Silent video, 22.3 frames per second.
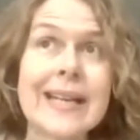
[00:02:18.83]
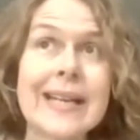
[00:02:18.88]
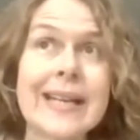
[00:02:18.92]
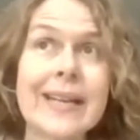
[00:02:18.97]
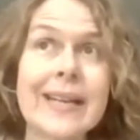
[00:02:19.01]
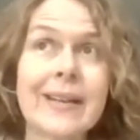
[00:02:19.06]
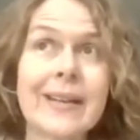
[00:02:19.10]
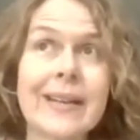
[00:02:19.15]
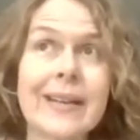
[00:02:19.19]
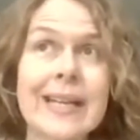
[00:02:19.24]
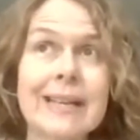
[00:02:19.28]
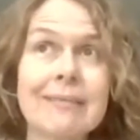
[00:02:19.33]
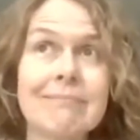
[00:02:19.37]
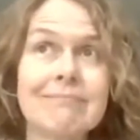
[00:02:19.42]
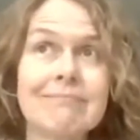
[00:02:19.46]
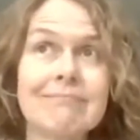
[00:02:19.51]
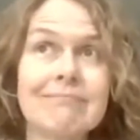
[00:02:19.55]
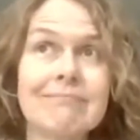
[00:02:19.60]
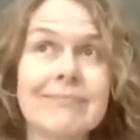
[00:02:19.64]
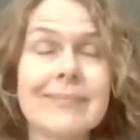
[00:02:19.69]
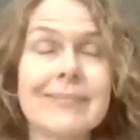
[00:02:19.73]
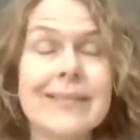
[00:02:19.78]
I got it,
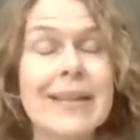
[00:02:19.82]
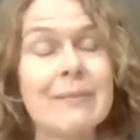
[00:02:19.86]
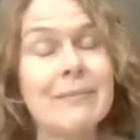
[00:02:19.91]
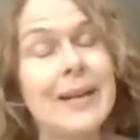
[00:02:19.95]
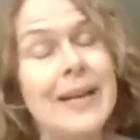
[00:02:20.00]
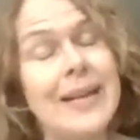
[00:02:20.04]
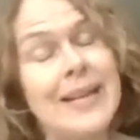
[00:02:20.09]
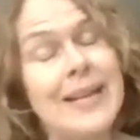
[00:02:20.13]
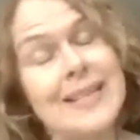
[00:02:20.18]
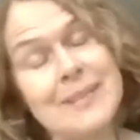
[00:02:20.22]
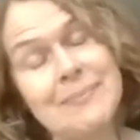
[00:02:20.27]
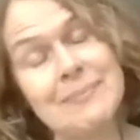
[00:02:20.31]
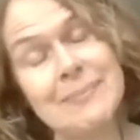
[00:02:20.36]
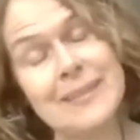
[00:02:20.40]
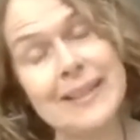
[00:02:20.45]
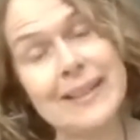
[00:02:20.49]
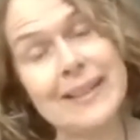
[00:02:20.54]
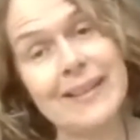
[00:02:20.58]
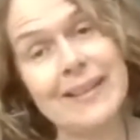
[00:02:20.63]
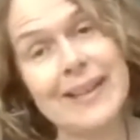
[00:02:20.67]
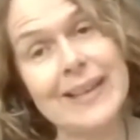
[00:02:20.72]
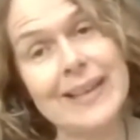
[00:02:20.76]
then my
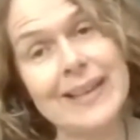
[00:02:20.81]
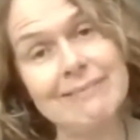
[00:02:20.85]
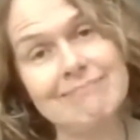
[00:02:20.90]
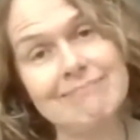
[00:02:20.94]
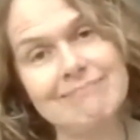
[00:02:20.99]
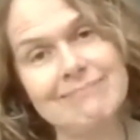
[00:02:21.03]
husband got it.